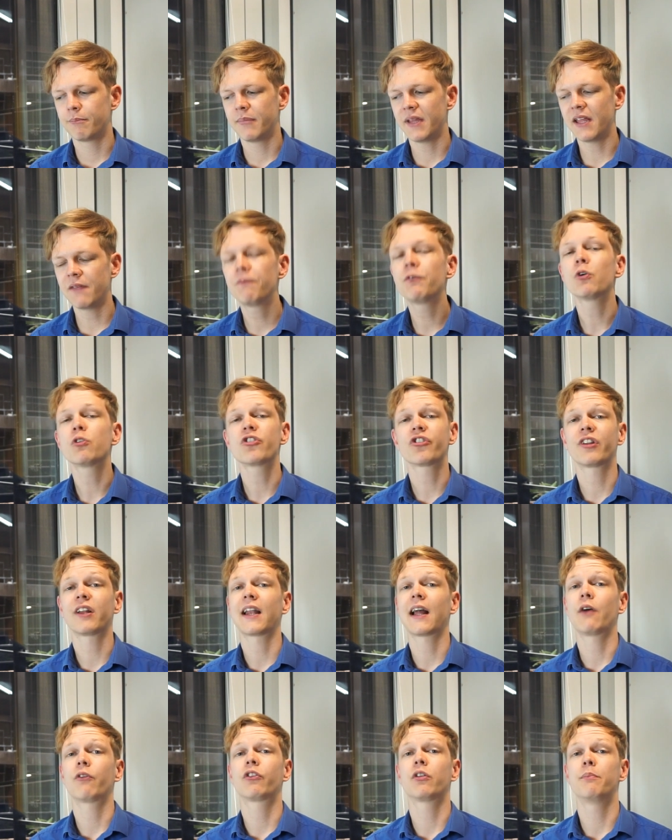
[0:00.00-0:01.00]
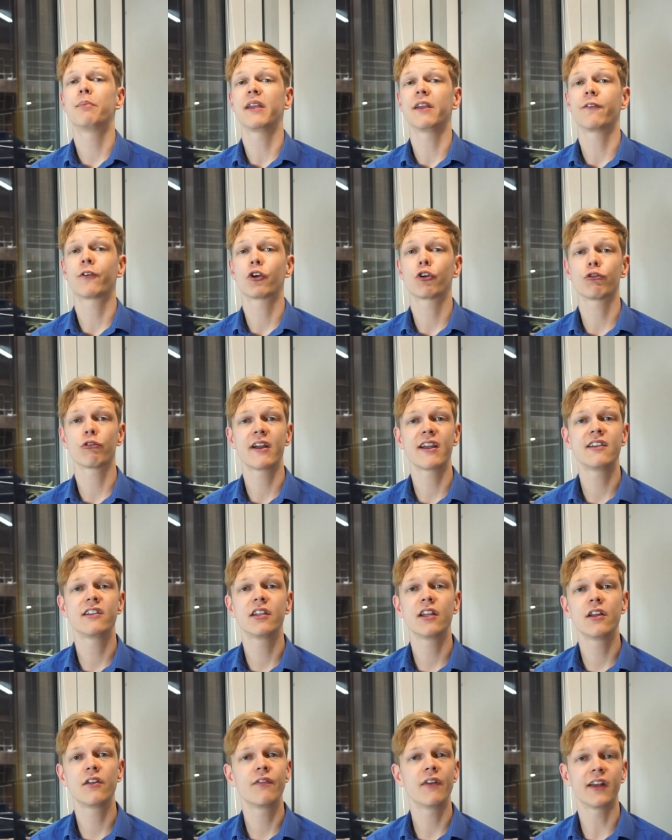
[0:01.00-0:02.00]
If you're just allowed to be
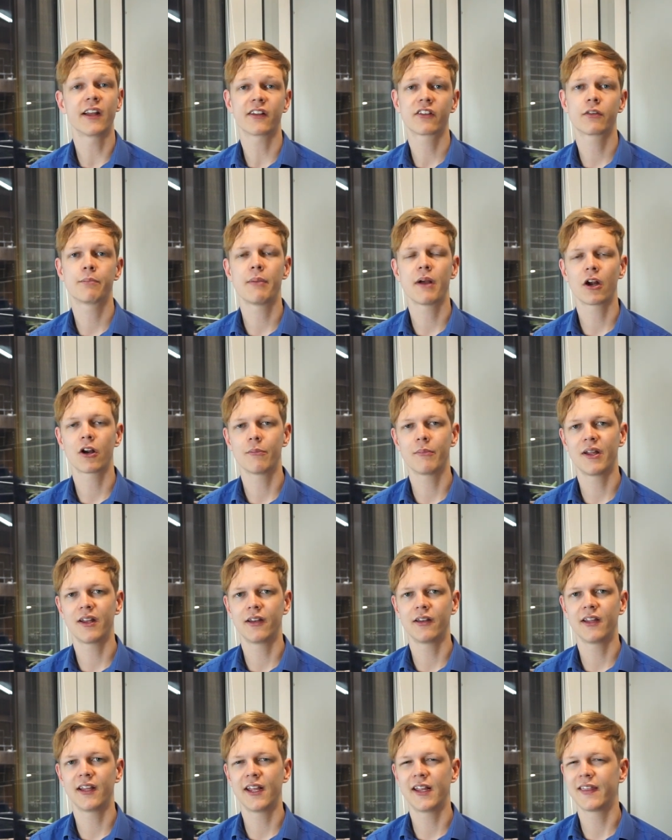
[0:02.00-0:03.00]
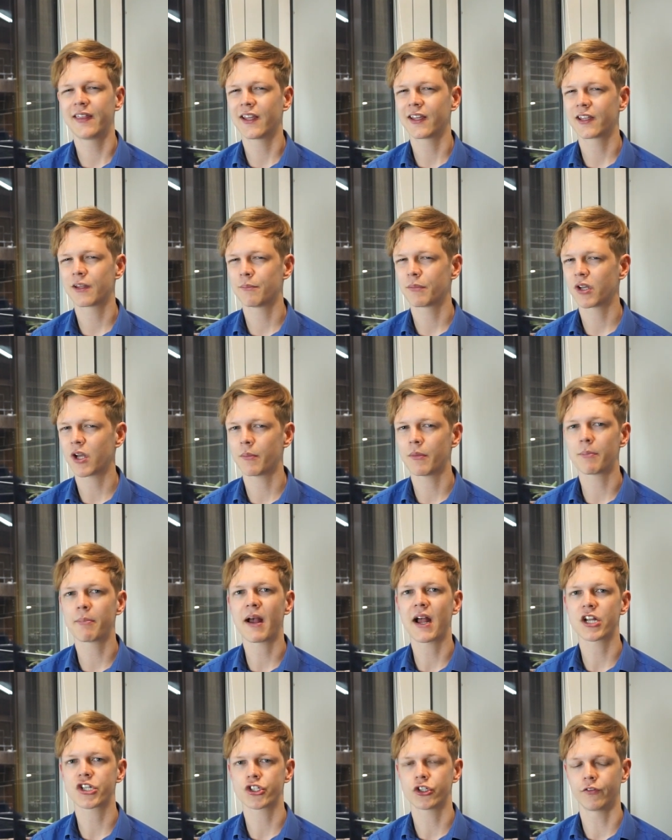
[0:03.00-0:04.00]
creative and experiment, it then can become a
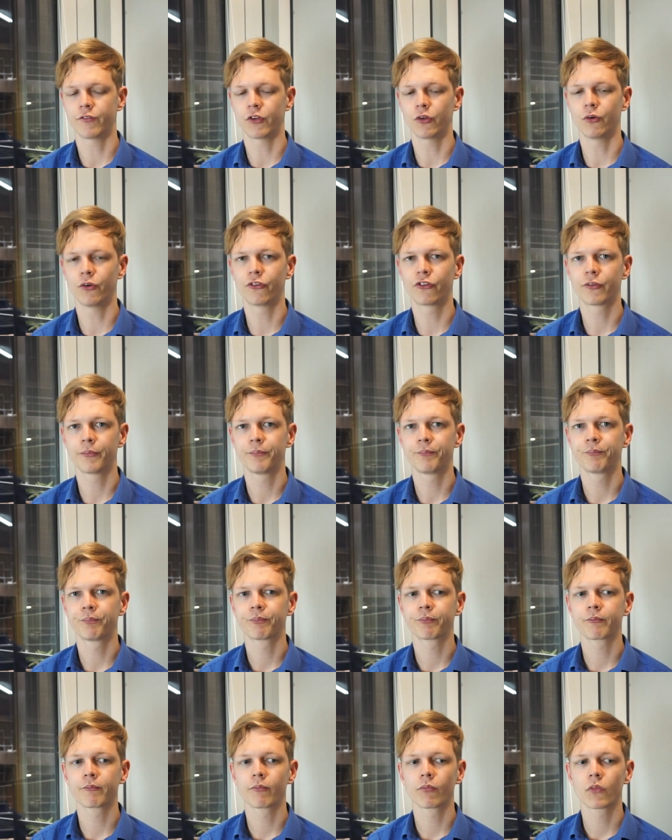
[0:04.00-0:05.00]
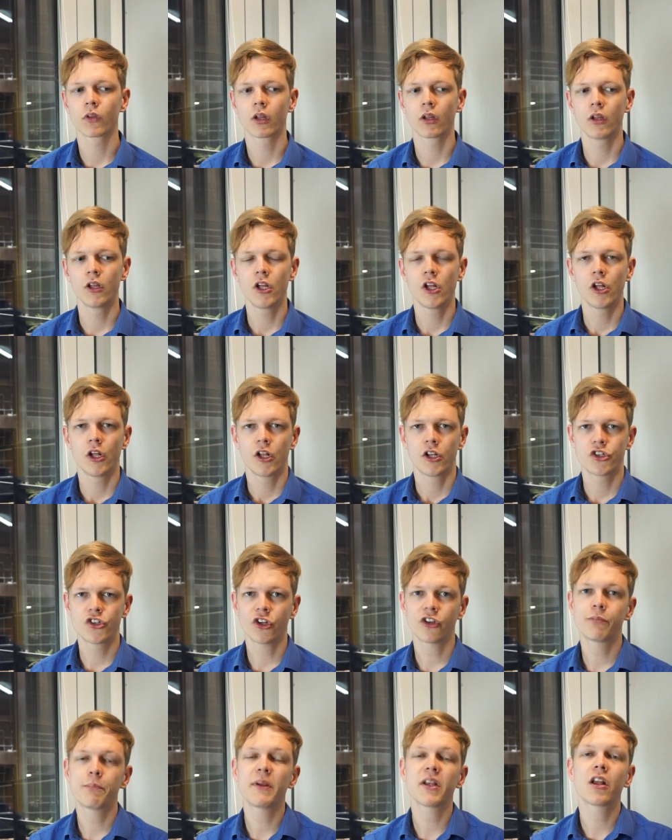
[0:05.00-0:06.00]
passion of yours.
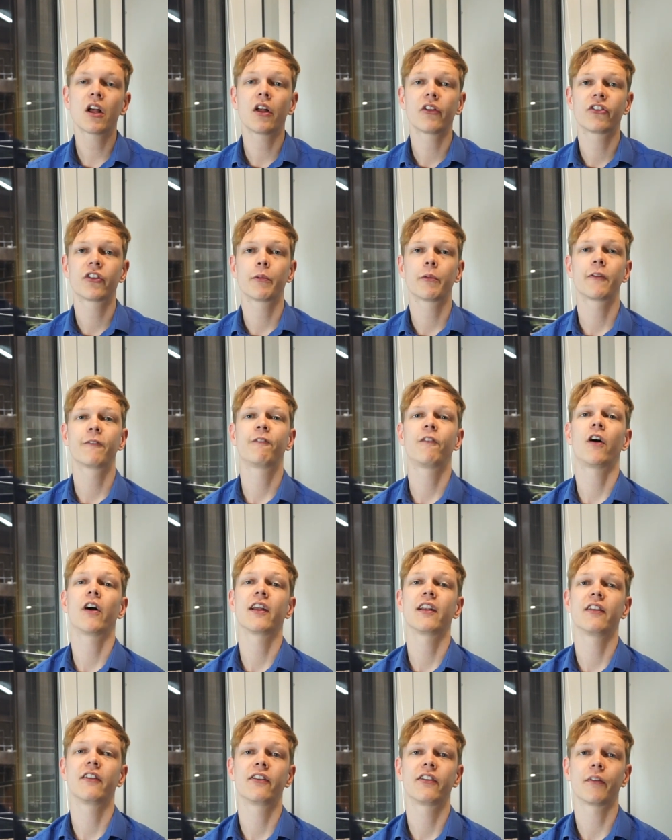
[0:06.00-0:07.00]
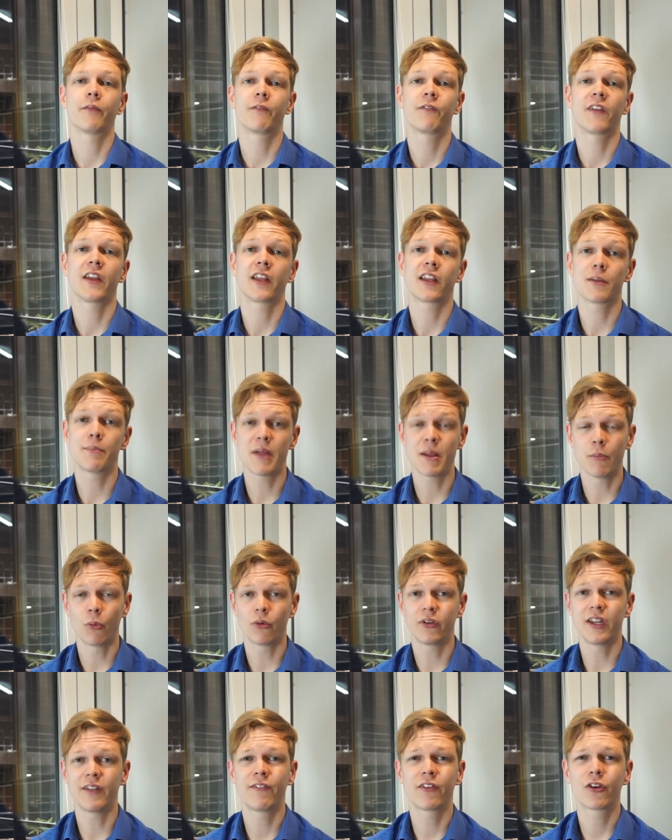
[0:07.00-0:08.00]
Just because someone finds something a bit
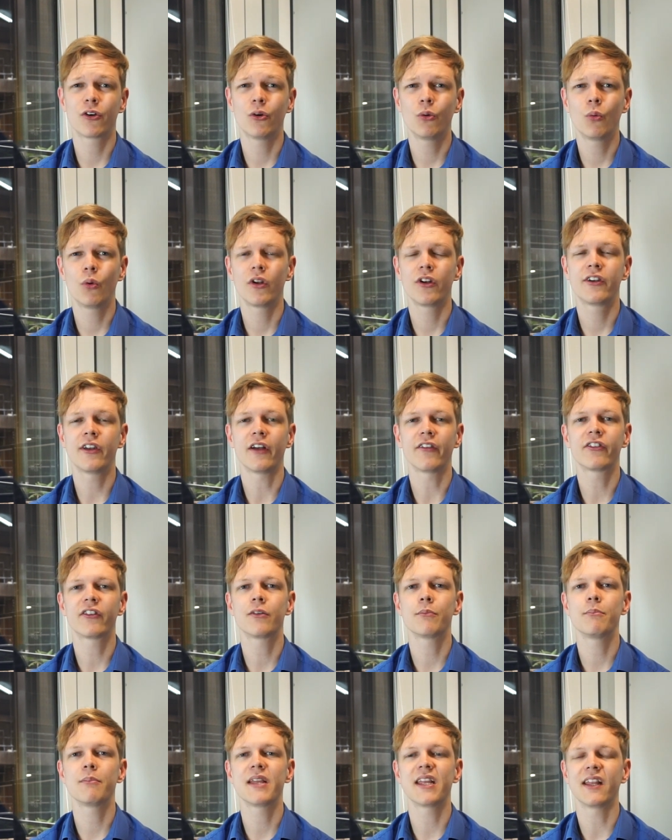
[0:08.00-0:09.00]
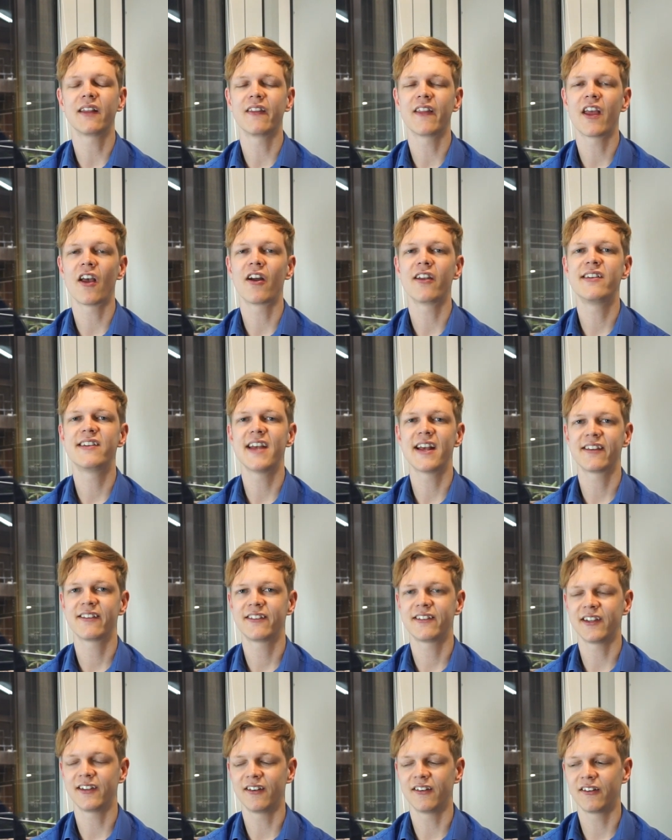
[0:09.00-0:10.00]
more difficult doesn't mean they are
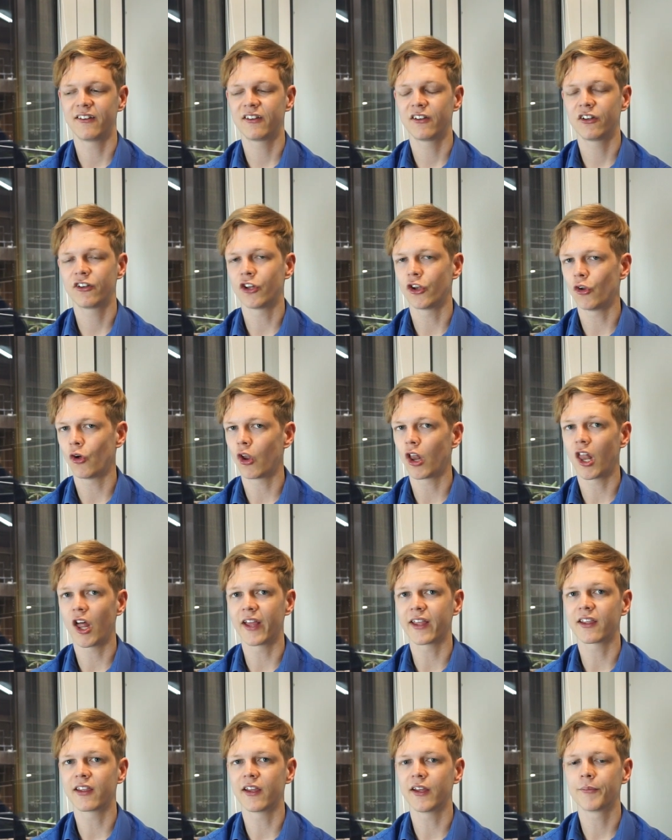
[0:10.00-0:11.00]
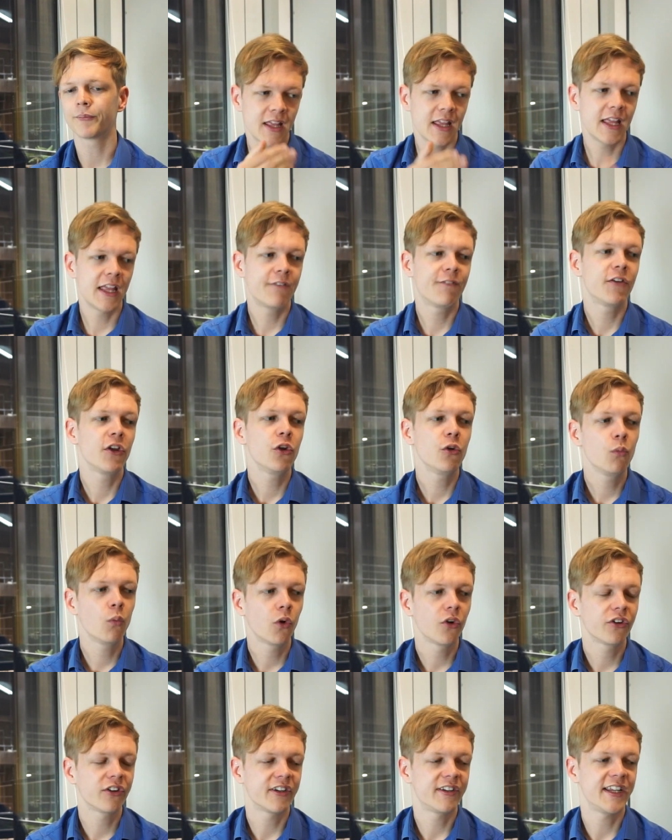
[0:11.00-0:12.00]
destined to not like it. If you
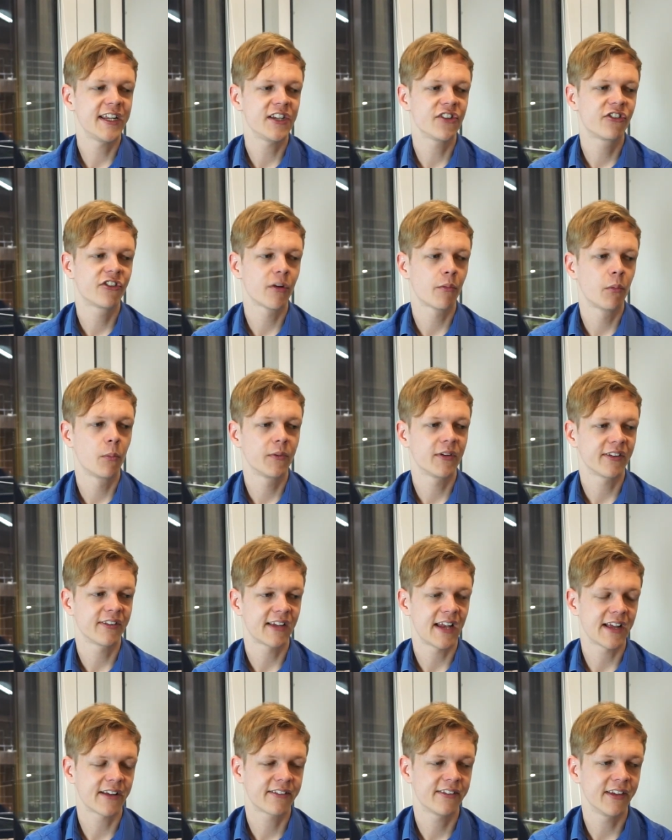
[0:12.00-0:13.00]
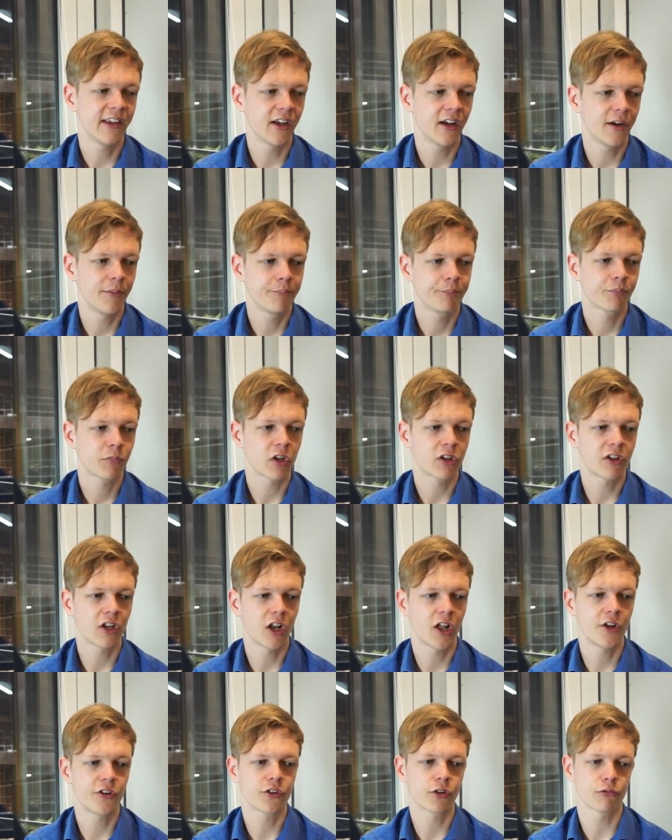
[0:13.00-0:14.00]
want to teach someone with dyslexia to
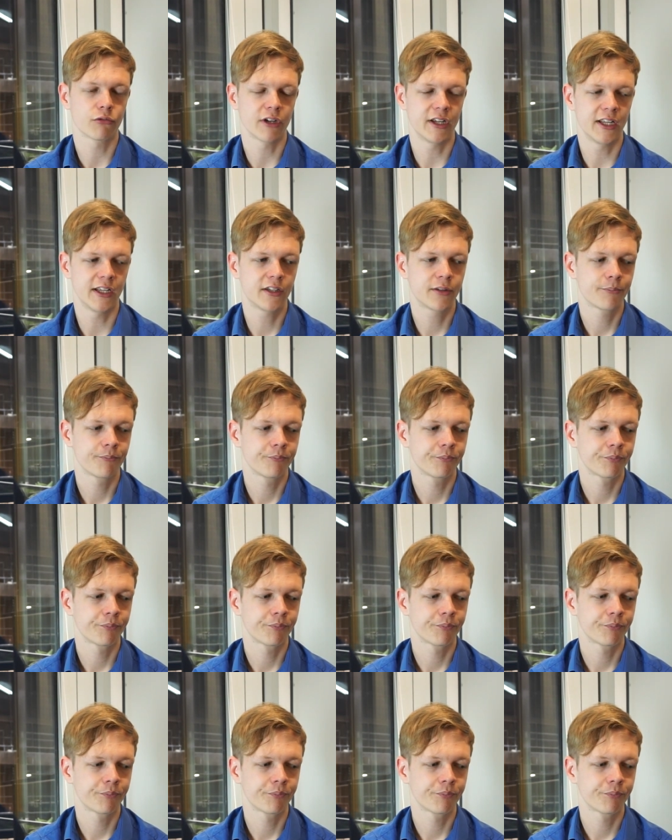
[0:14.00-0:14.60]
learn to read,